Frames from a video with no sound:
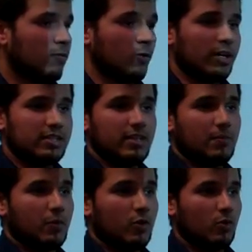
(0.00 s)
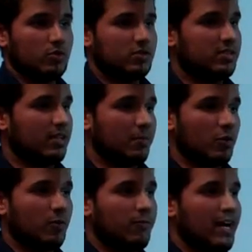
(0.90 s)
For example,
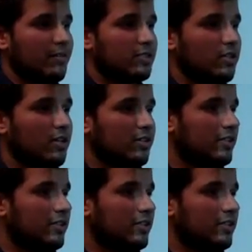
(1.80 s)
similar to FAFSA,